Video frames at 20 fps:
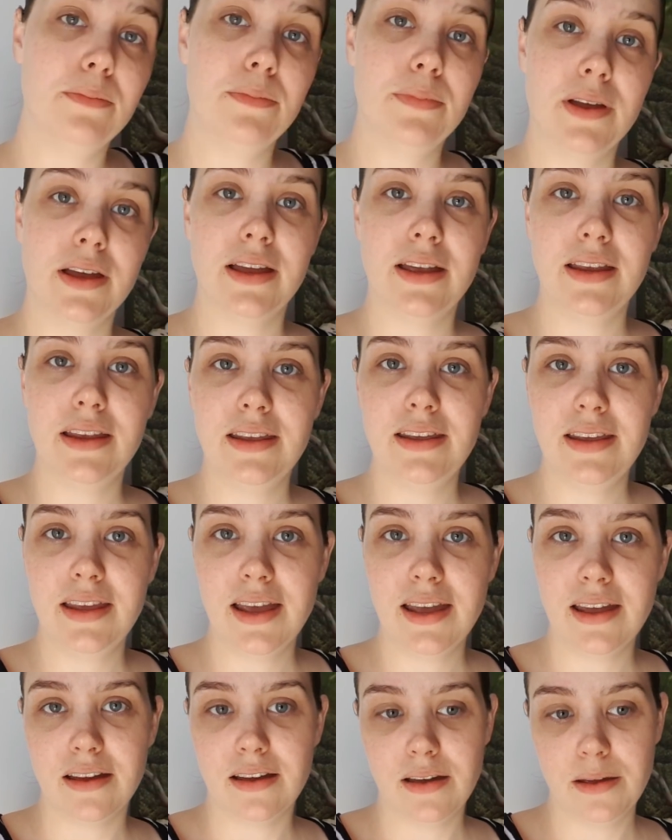But
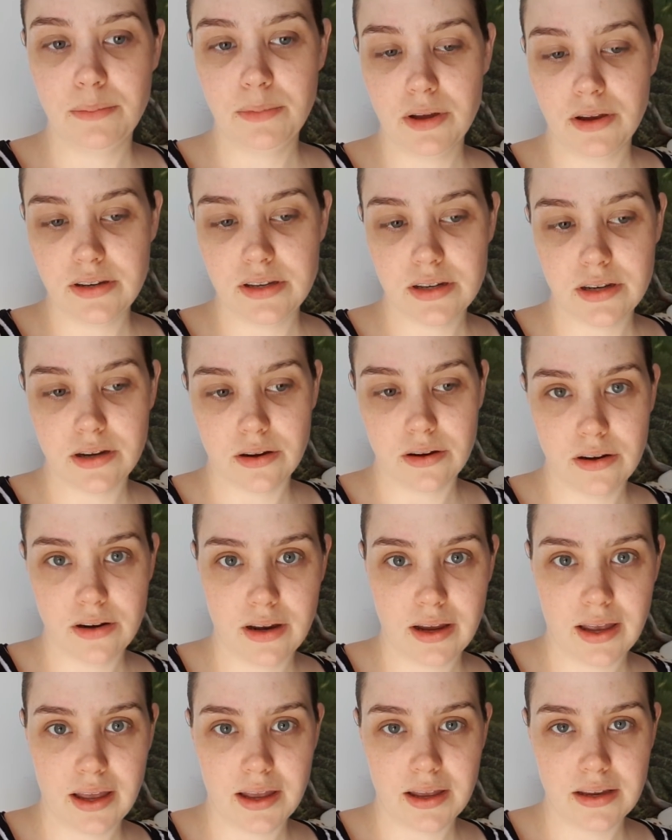yeah, I'm going to go
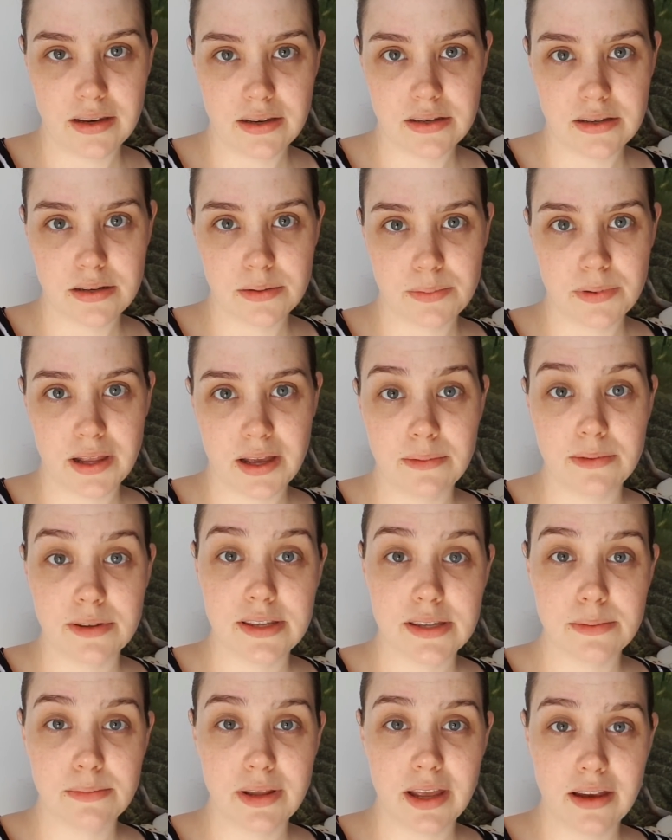and play
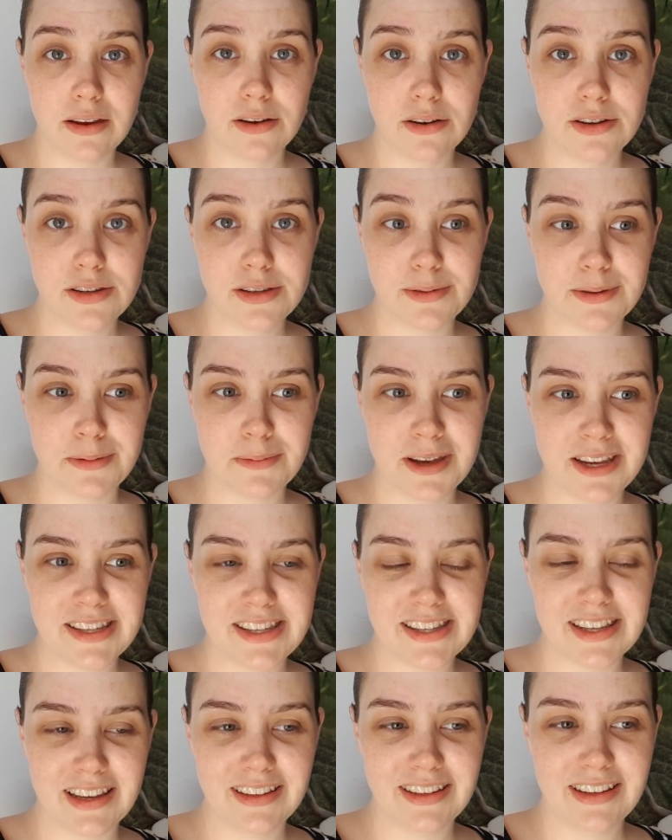with some Legos with my
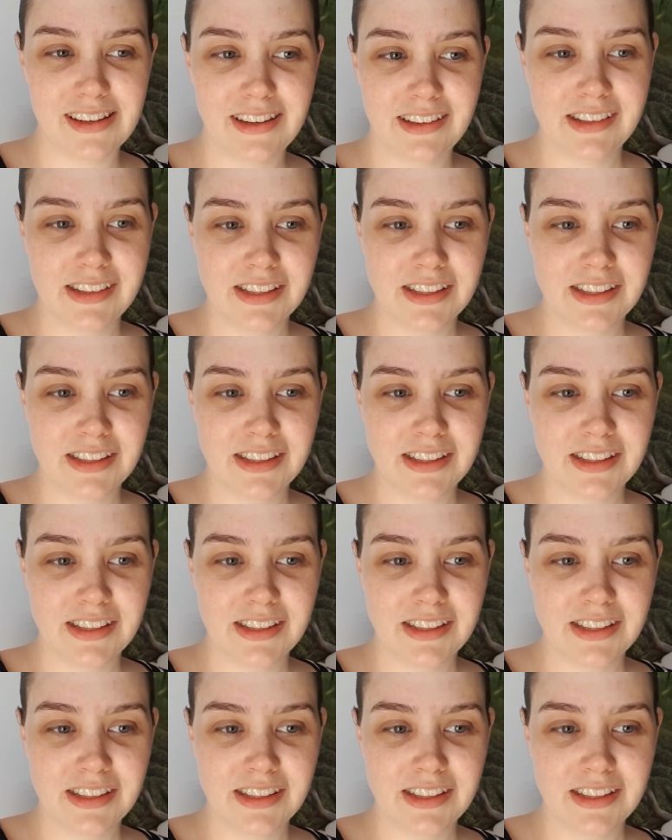son.